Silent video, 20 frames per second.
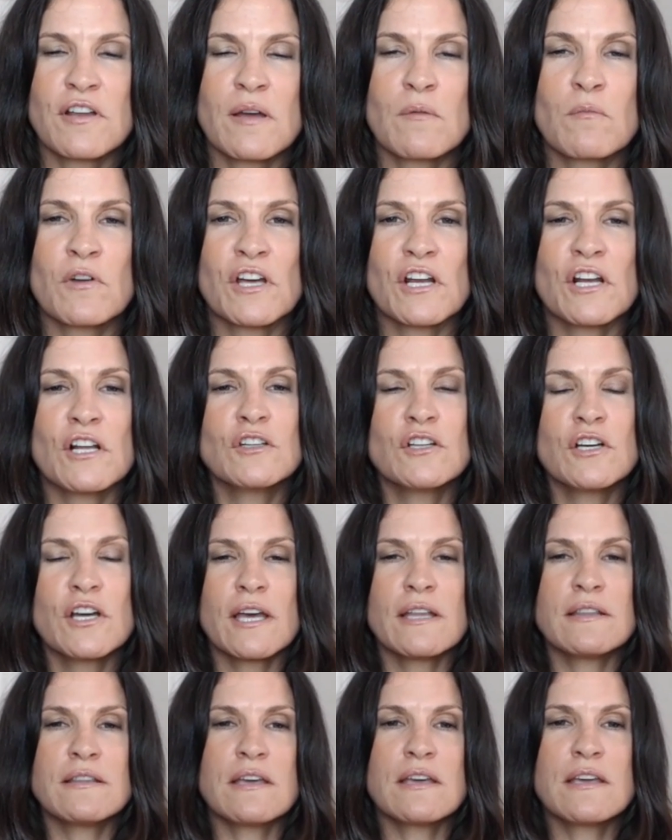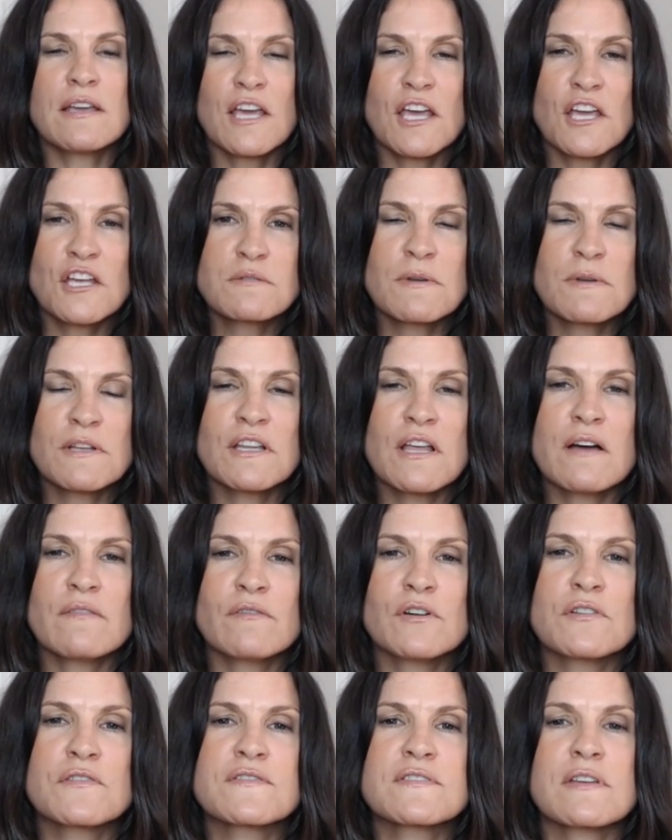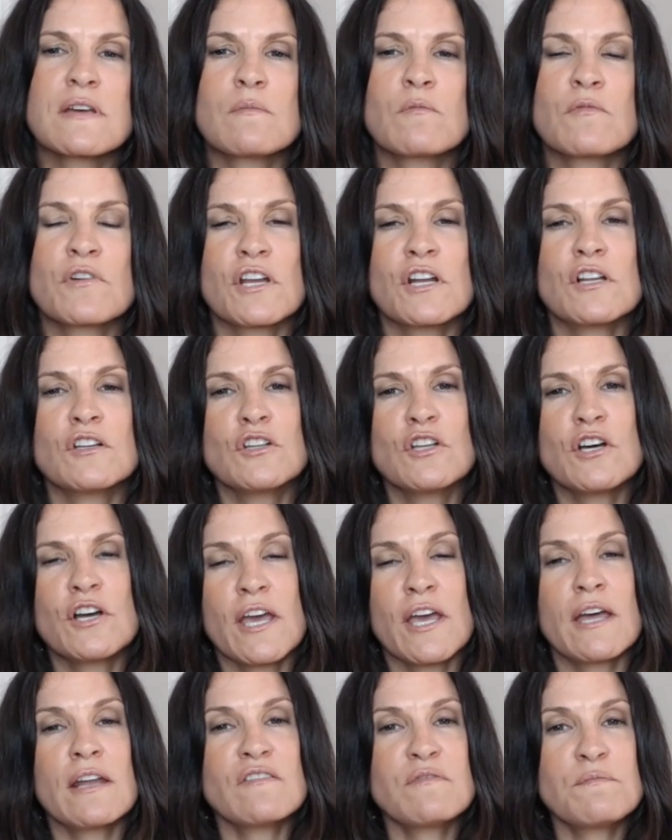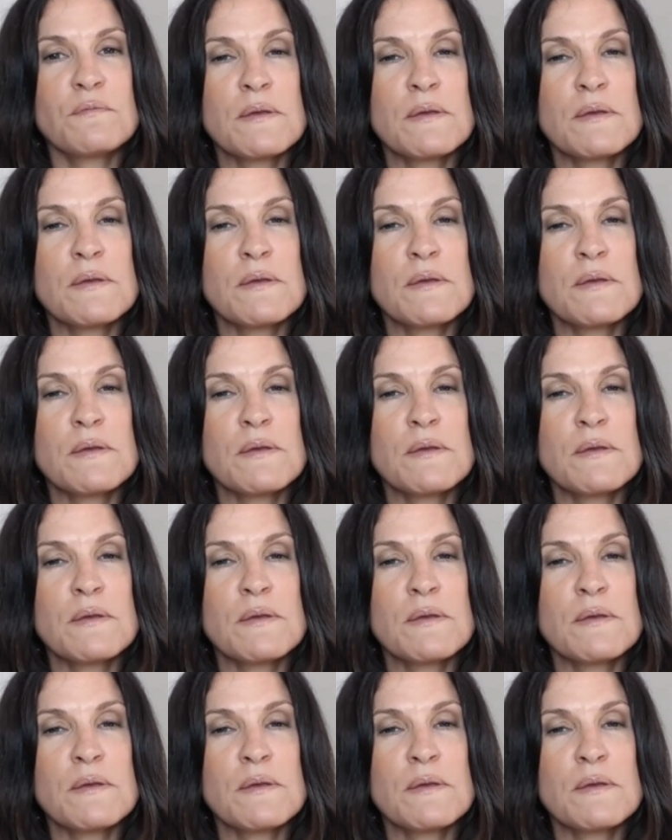and we're going to look at the engagement levels and we're going to look at if